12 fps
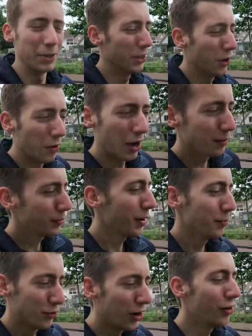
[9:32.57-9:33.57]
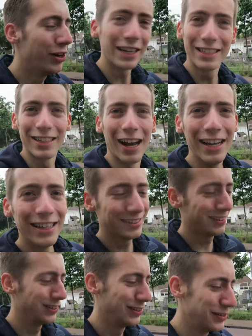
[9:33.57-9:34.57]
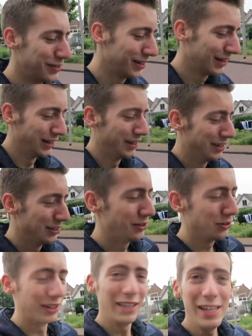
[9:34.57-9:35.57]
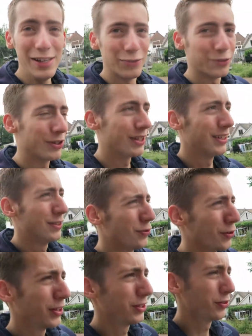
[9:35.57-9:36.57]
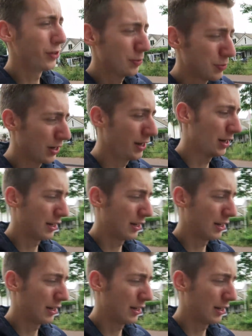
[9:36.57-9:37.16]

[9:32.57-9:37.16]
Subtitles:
But no, I'm very excited to leave for this trip right